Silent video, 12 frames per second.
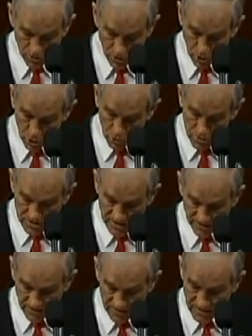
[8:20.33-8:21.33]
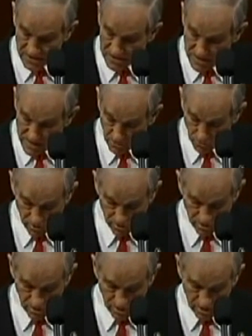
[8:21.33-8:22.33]
We're told this evidence is secret,
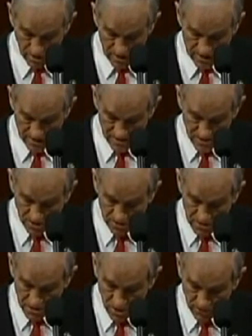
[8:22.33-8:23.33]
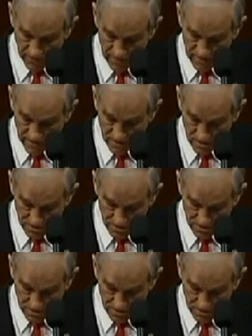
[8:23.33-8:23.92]
that he does not deserve any